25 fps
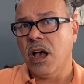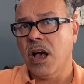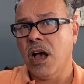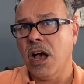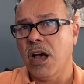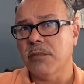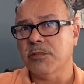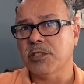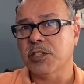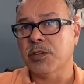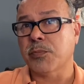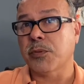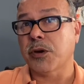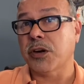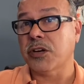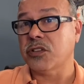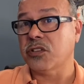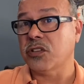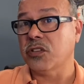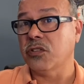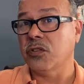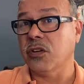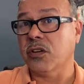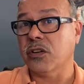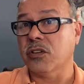to purchase a
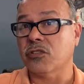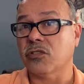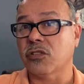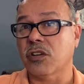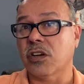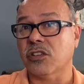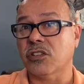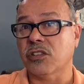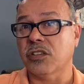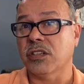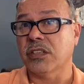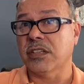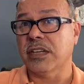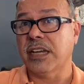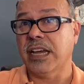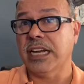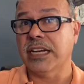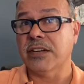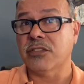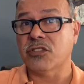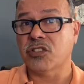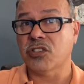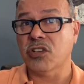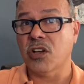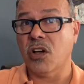new construction. And if
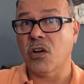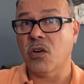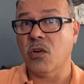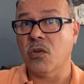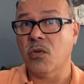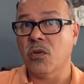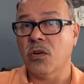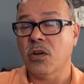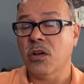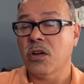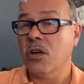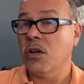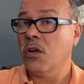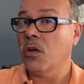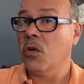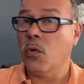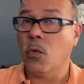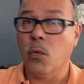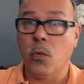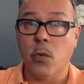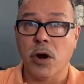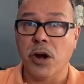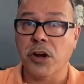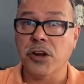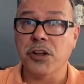so,
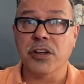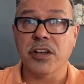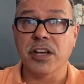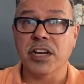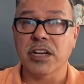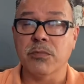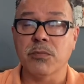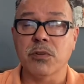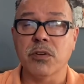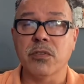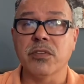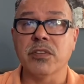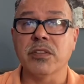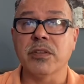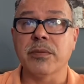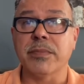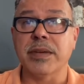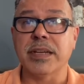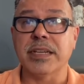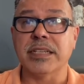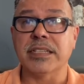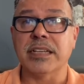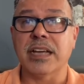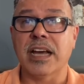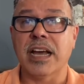where are you going to move in the
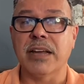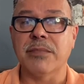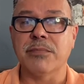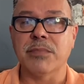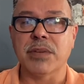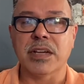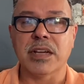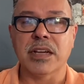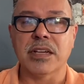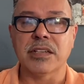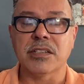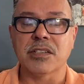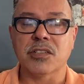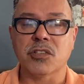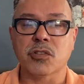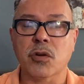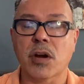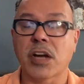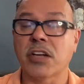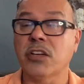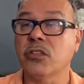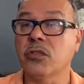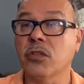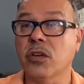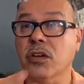meantime? Because trying
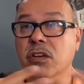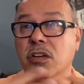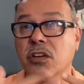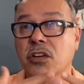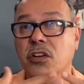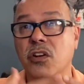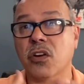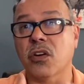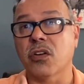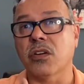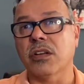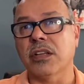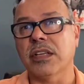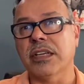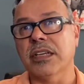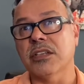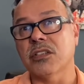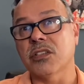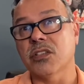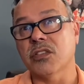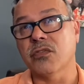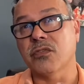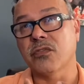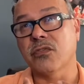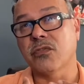to do it concurrently
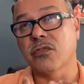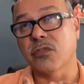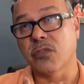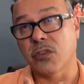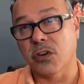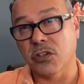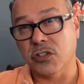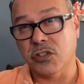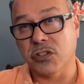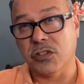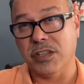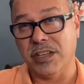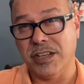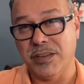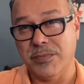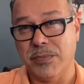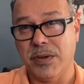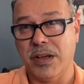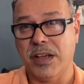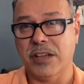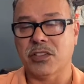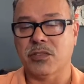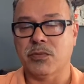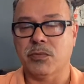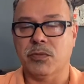is virtually
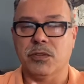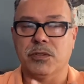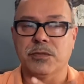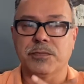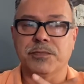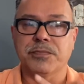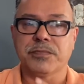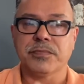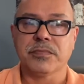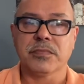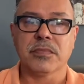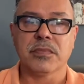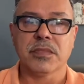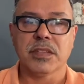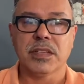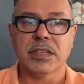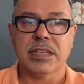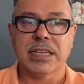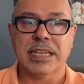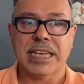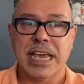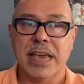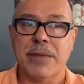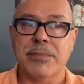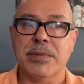impossible.
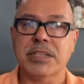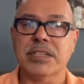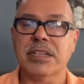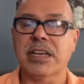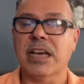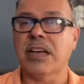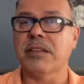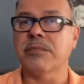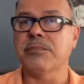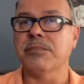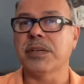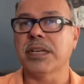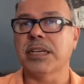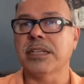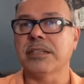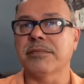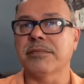Can be done, but